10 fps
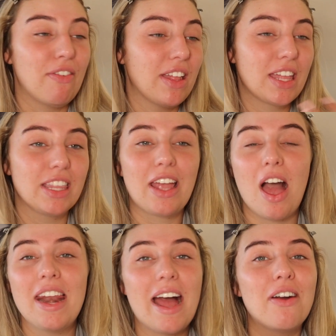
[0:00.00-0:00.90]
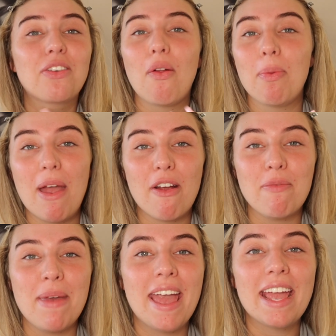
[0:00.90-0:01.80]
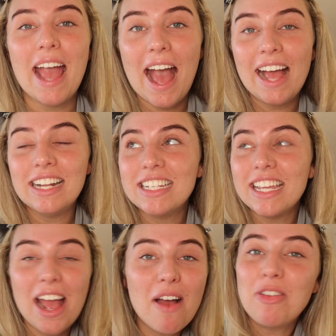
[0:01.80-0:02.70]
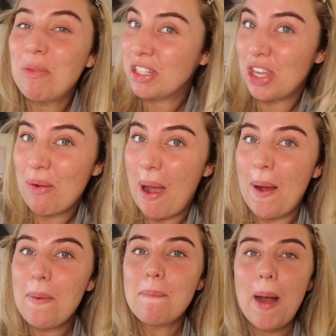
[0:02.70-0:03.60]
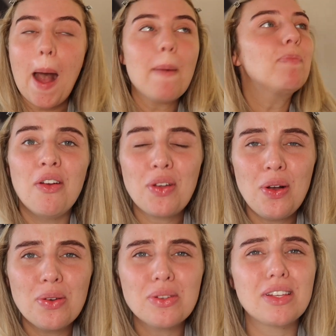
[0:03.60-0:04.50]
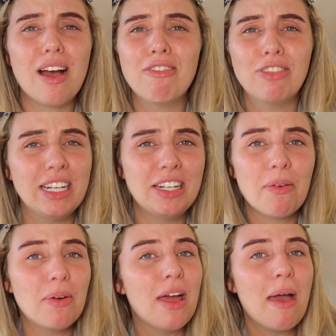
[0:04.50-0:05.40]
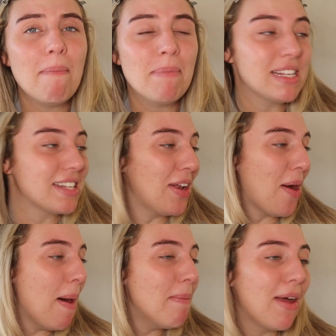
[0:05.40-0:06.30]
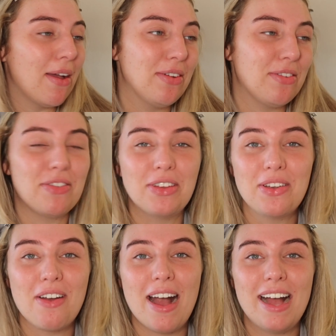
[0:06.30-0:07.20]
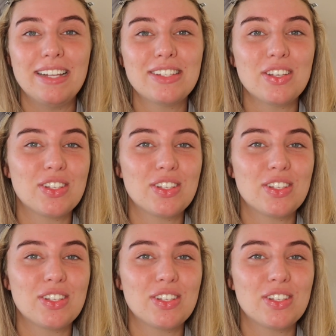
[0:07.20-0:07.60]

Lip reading: I think the guide out got the better of me, and yeah, I've not been too well, but of course I really don't want to miss an upload for you guys.